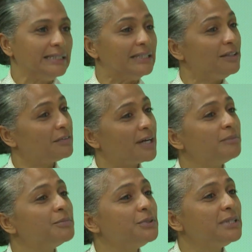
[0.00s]
then you've
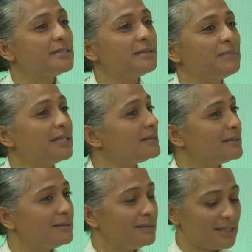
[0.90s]
got Buddhism that
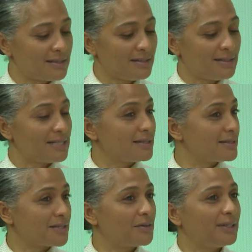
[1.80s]
mm-hmm. doesn't
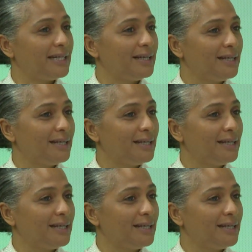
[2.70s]
necessarily